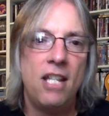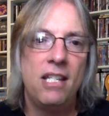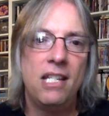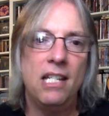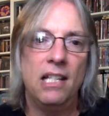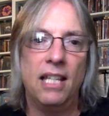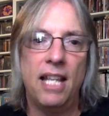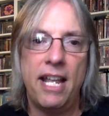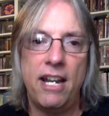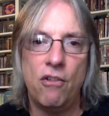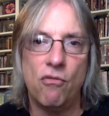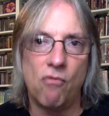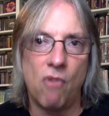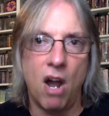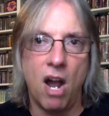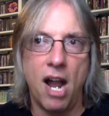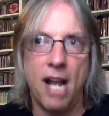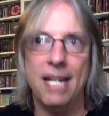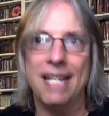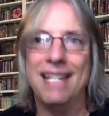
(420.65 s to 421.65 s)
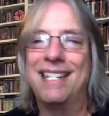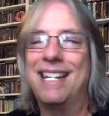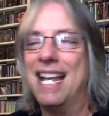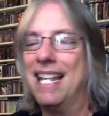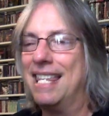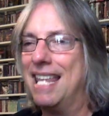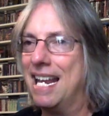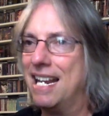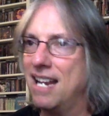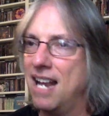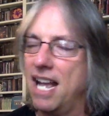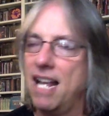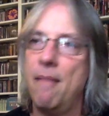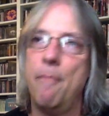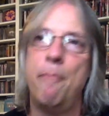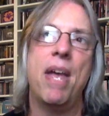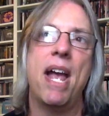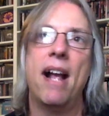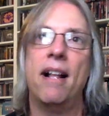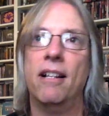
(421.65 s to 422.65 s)
to Let It Ride. It's got that kind
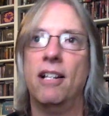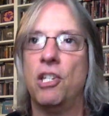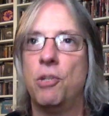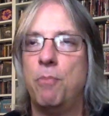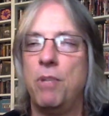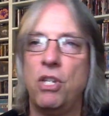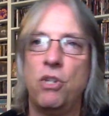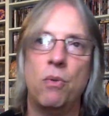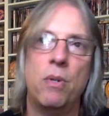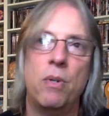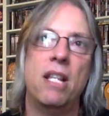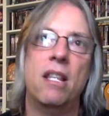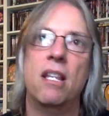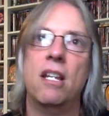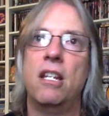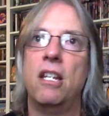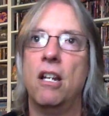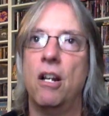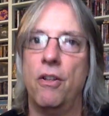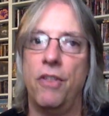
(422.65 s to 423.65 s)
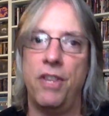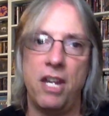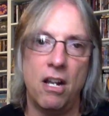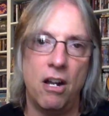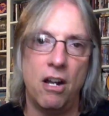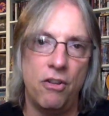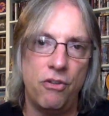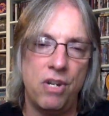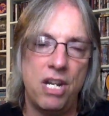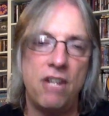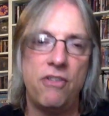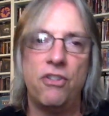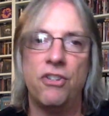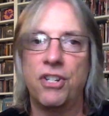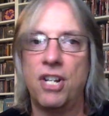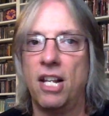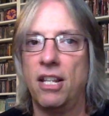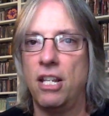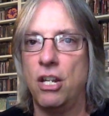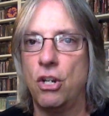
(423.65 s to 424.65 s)
of balance between the, you know, the underneath,
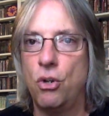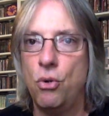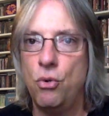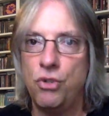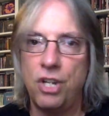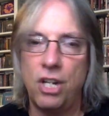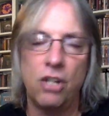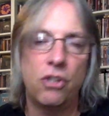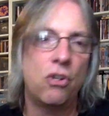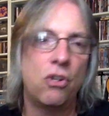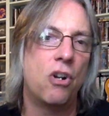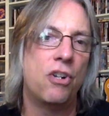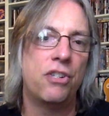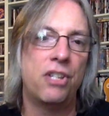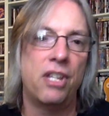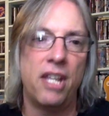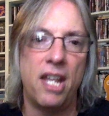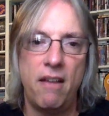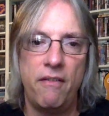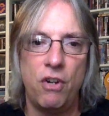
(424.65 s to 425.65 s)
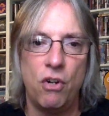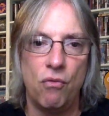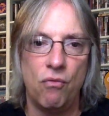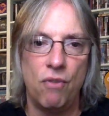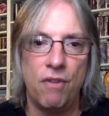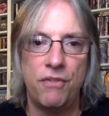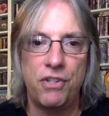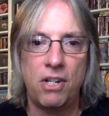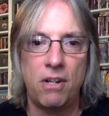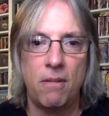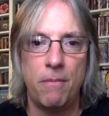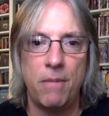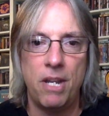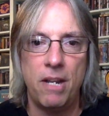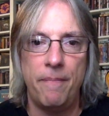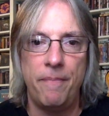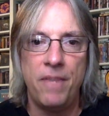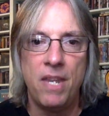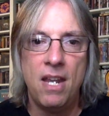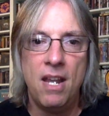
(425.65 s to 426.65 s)
it's got the acoustic guitars, then the heavier riffs come
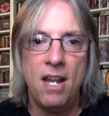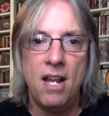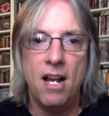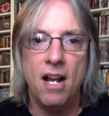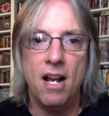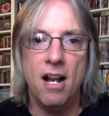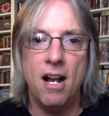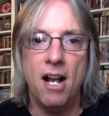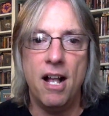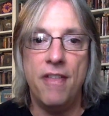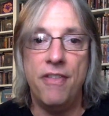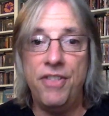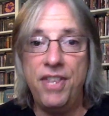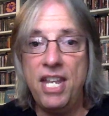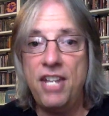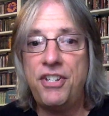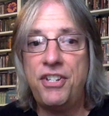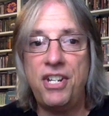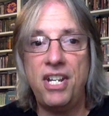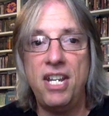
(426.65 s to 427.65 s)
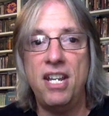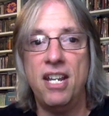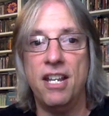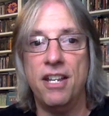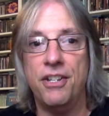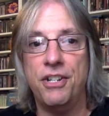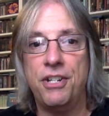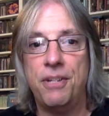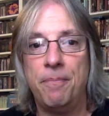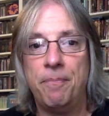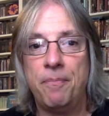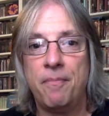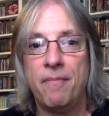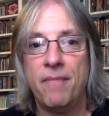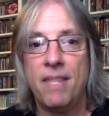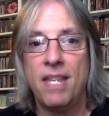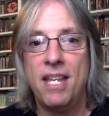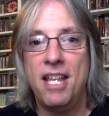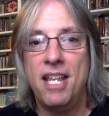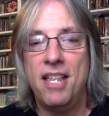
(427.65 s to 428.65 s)
in. Uh, this is
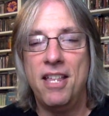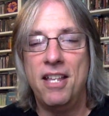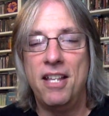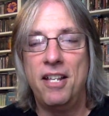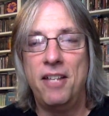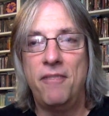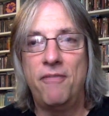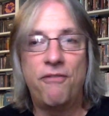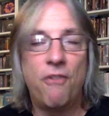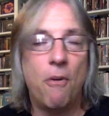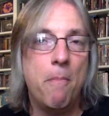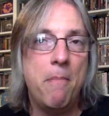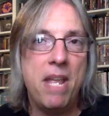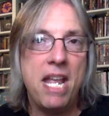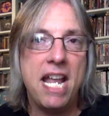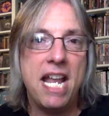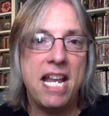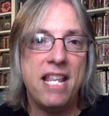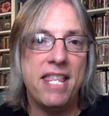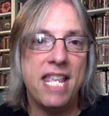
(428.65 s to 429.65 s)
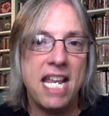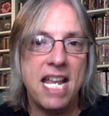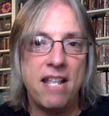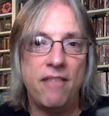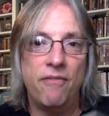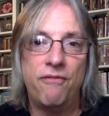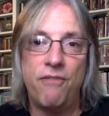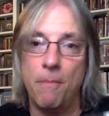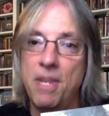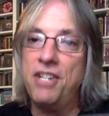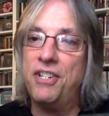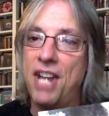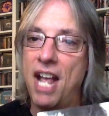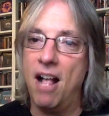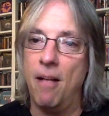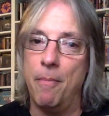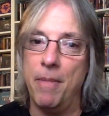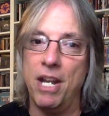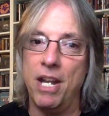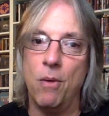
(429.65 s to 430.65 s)
for me, the from this
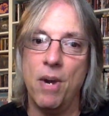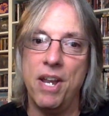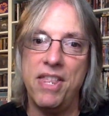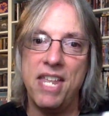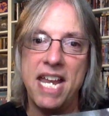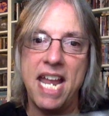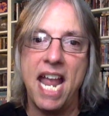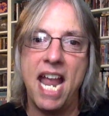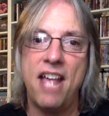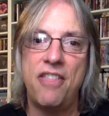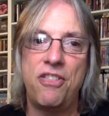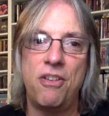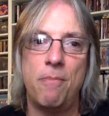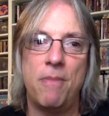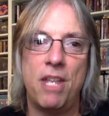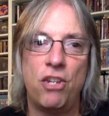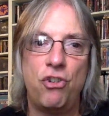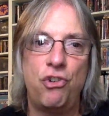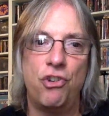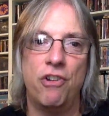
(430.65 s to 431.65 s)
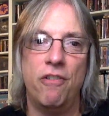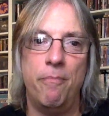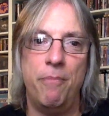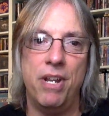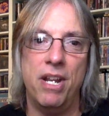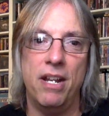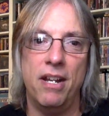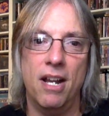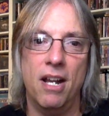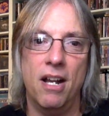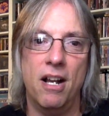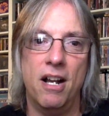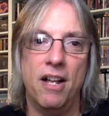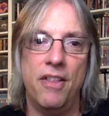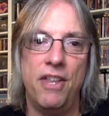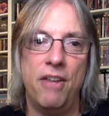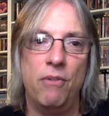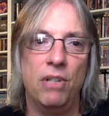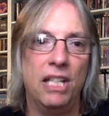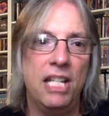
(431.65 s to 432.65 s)
album anyway, the anthem that should have been. Uh,
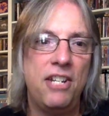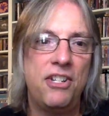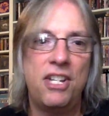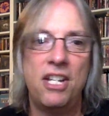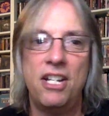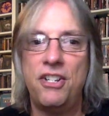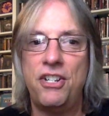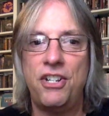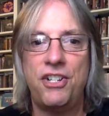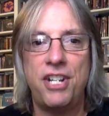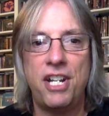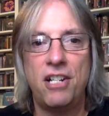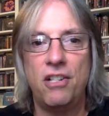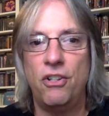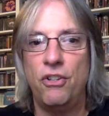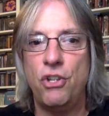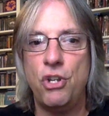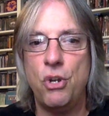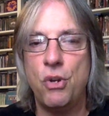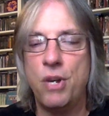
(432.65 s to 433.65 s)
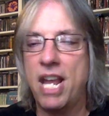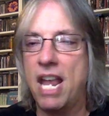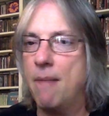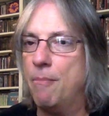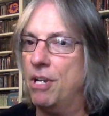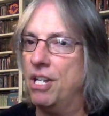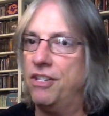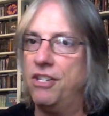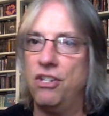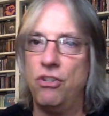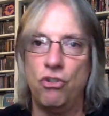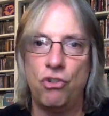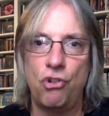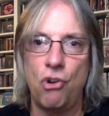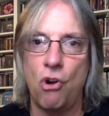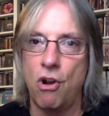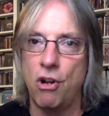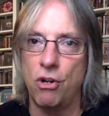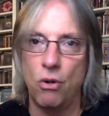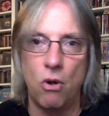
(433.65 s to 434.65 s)
they released it as a single in the UK, but it didn't
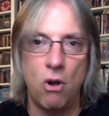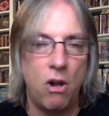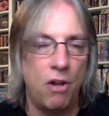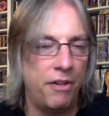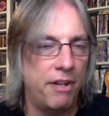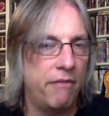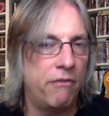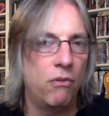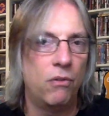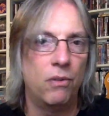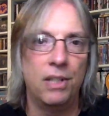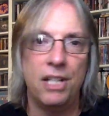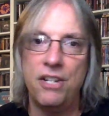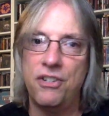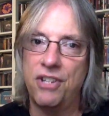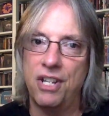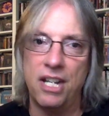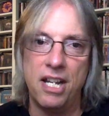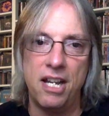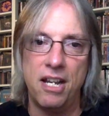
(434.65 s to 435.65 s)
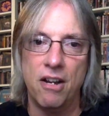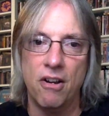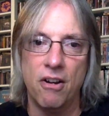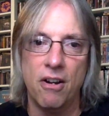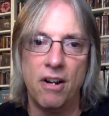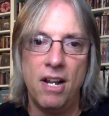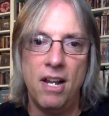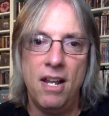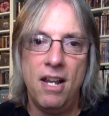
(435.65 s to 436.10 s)
chart at all. Never released it here.